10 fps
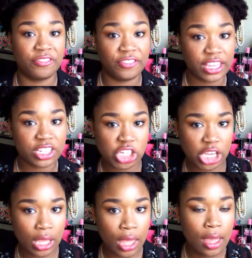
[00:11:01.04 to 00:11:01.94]

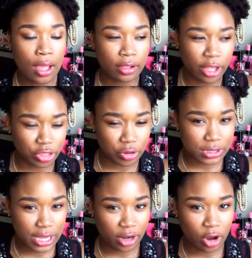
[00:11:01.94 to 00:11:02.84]
Fiji, like
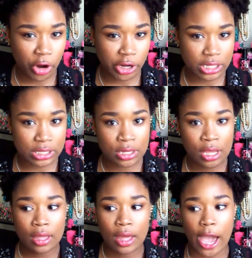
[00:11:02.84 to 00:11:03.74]
those kind of artists.
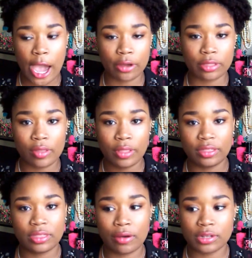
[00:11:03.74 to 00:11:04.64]
I
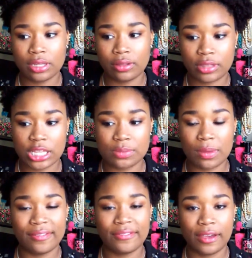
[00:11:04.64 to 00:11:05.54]
would say that that's
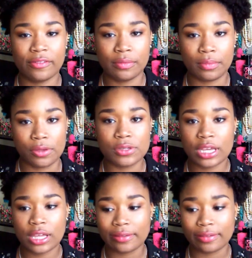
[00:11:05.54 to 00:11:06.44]
my favorite
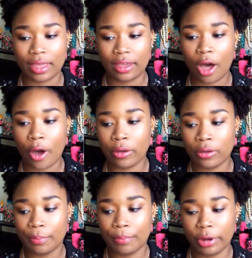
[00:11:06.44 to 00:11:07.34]
music, because like
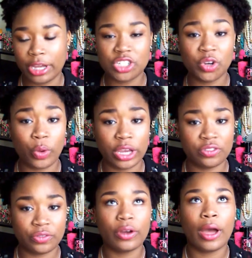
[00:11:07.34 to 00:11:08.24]
I'll branch away
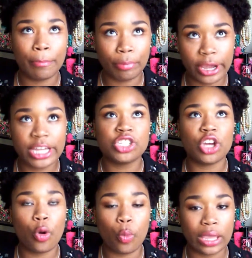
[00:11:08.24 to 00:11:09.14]

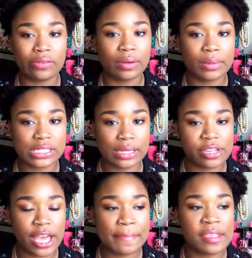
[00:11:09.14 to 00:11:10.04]
from it
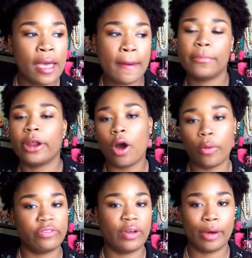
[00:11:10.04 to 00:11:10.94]
sometimes, but I
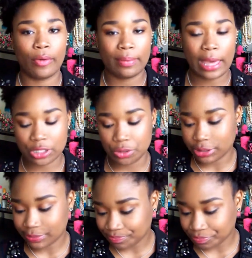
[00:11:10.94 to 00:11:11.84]
always find my way back to it.